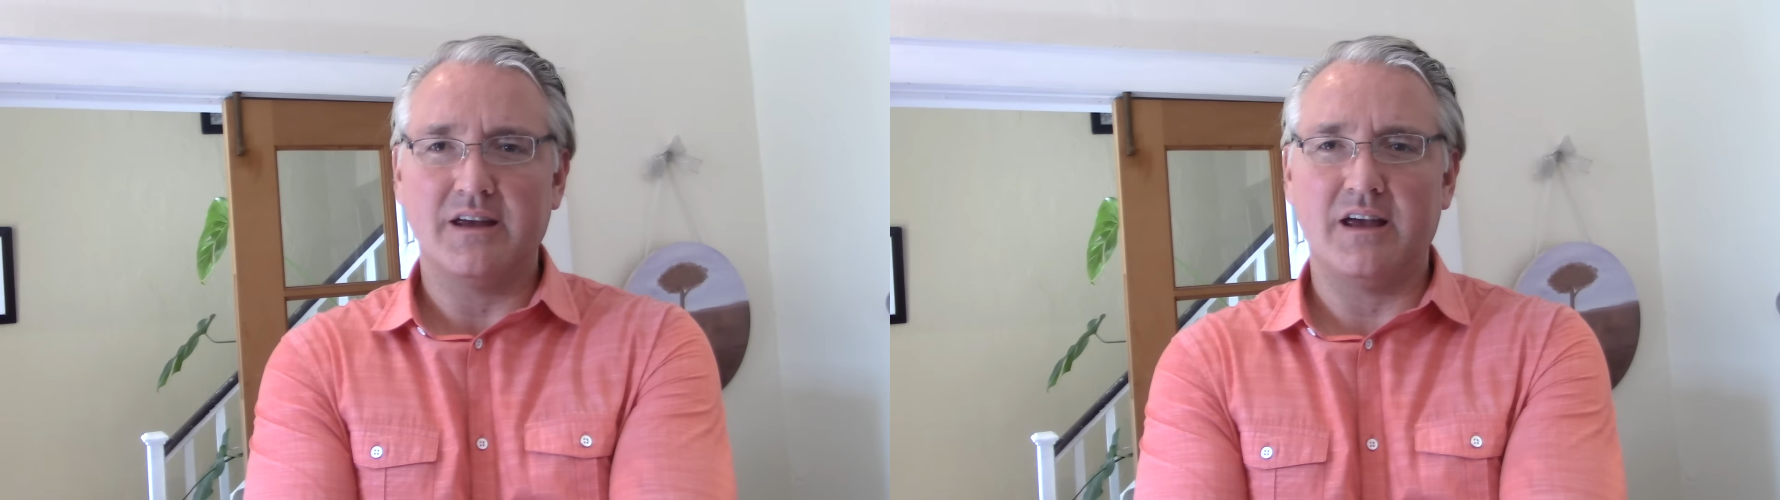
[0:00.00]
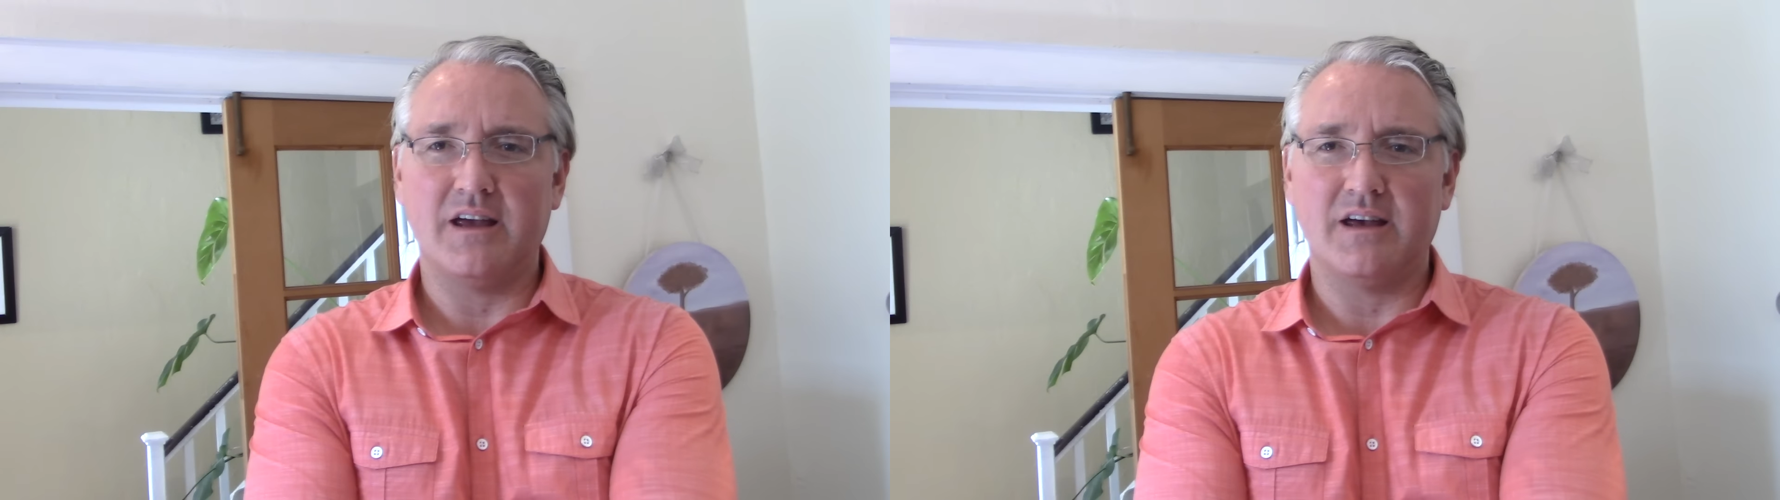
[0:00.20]

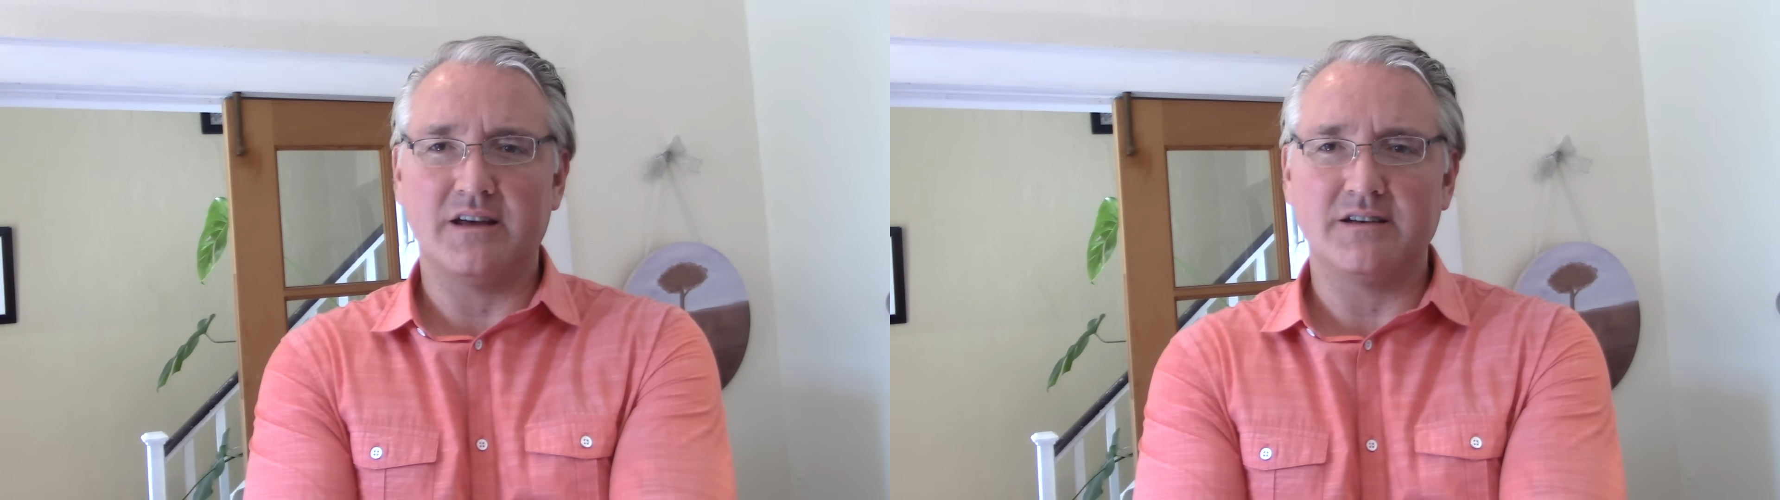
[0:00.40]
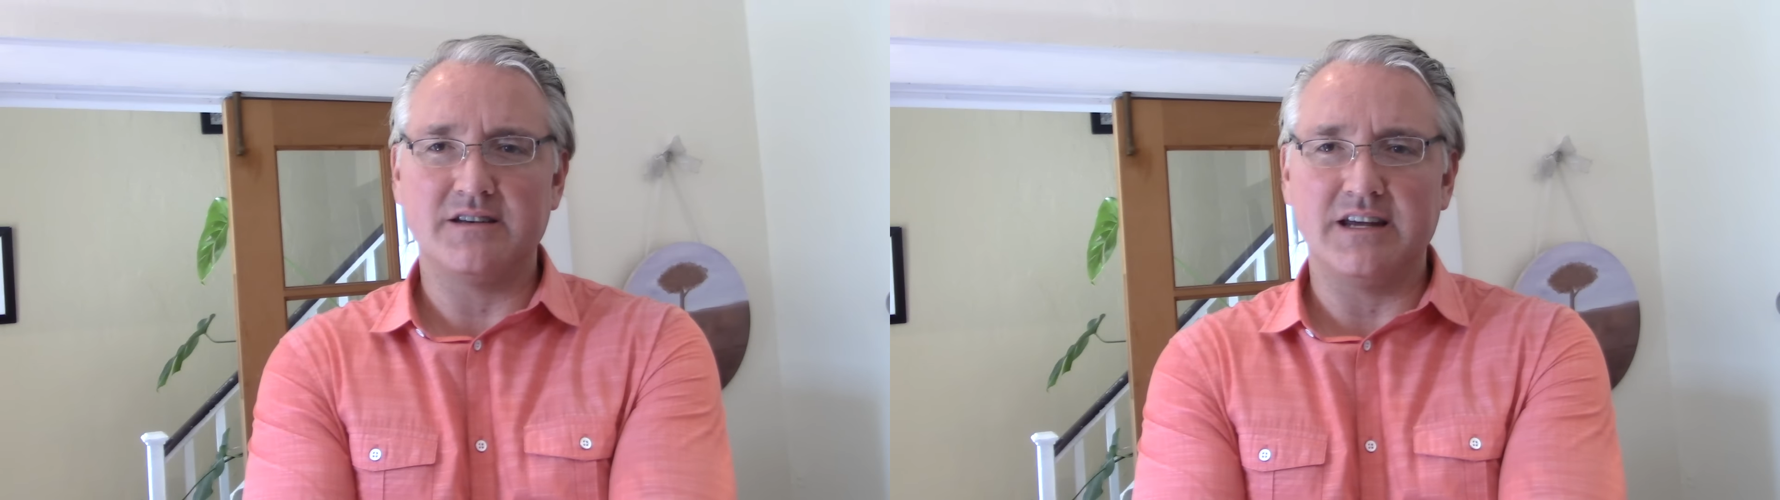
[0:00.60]

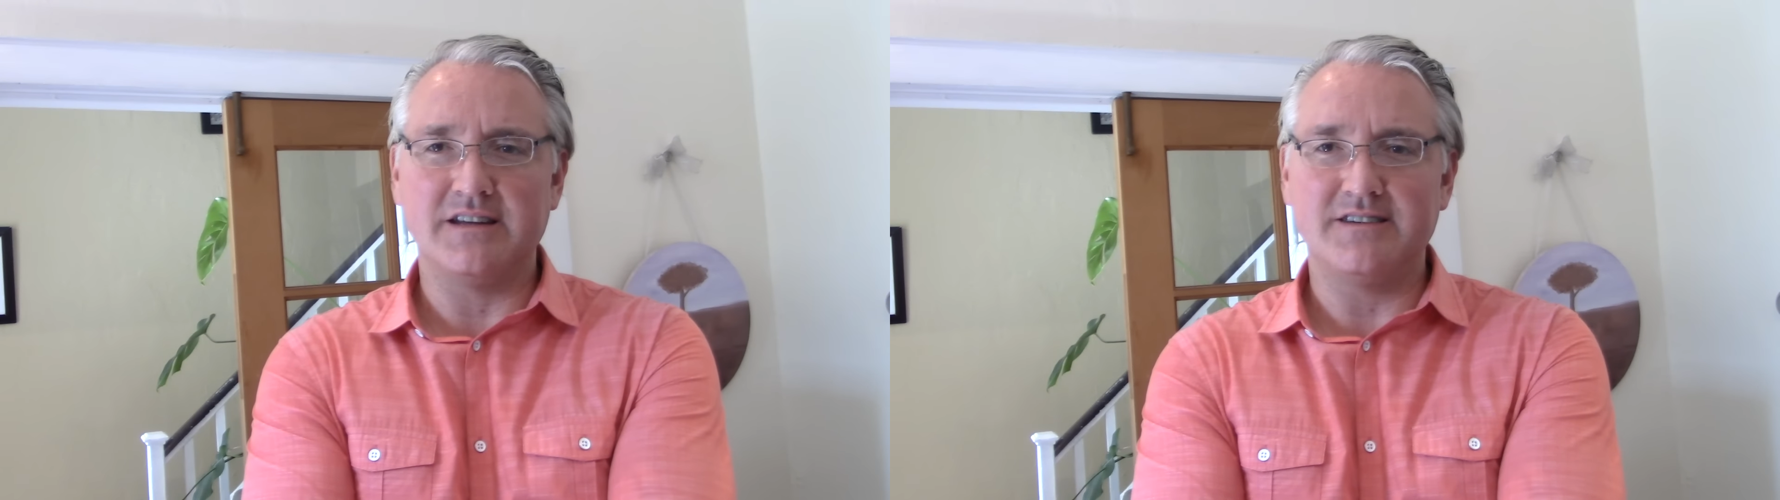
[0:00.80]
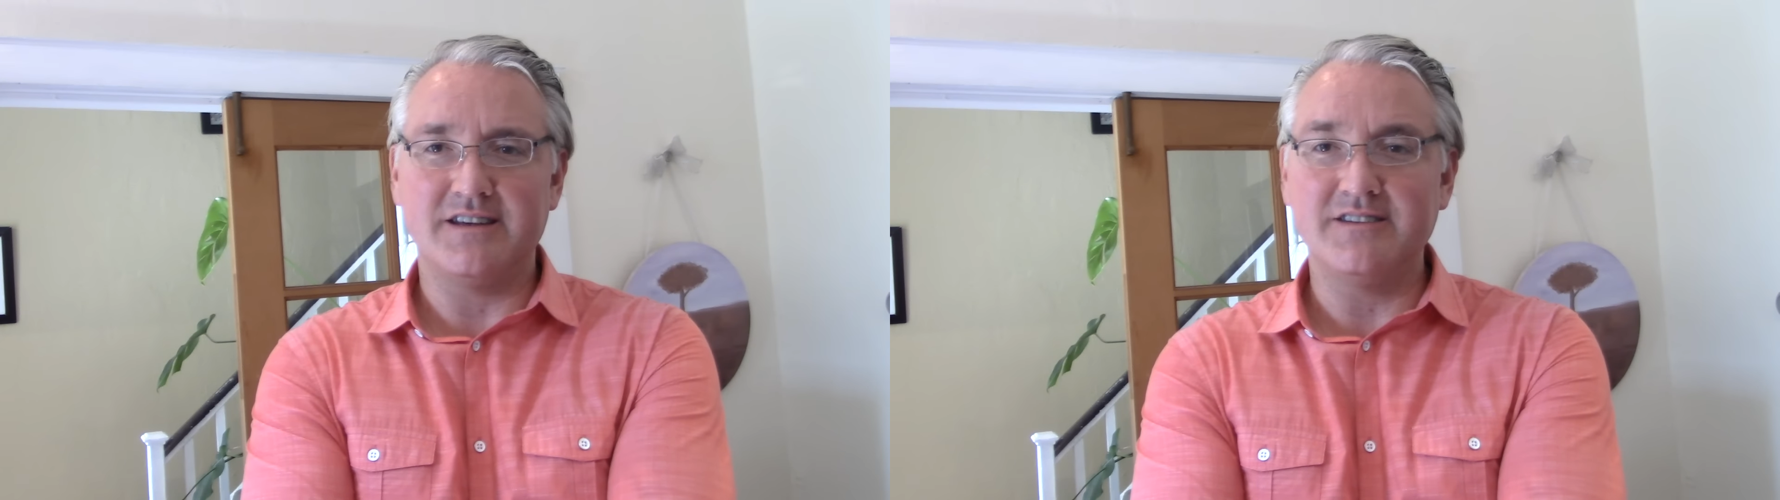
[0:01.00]
And
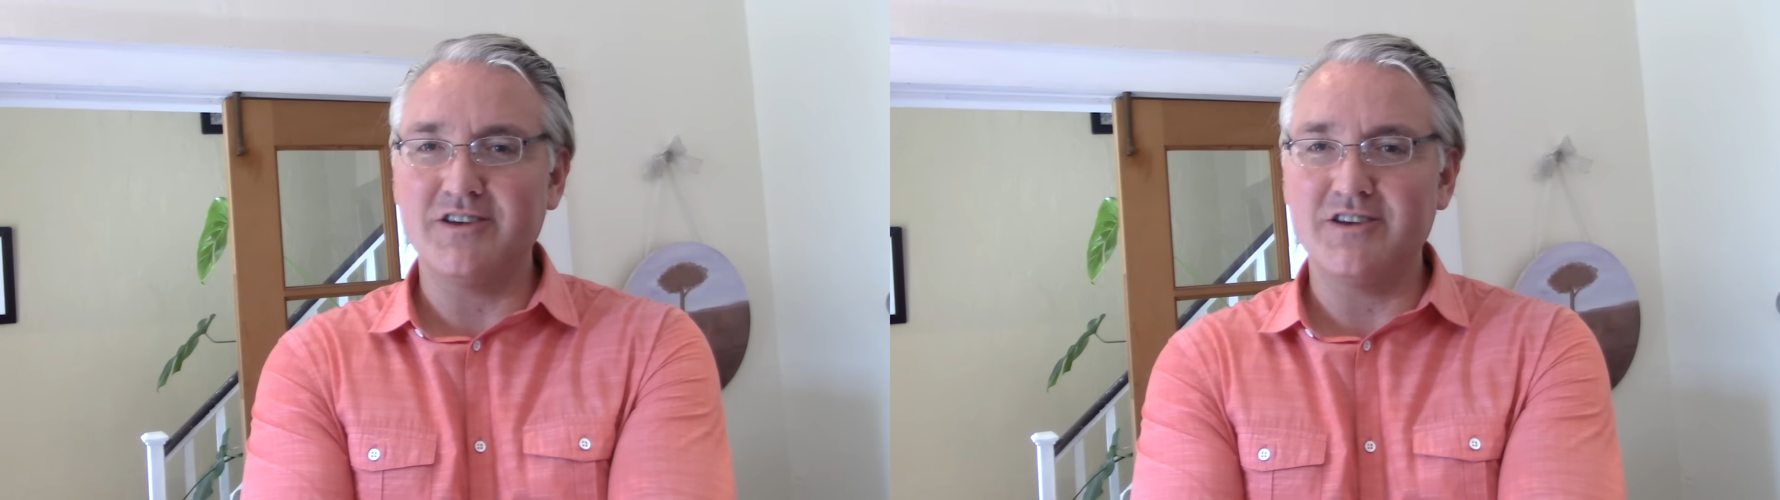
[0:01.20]
it's it's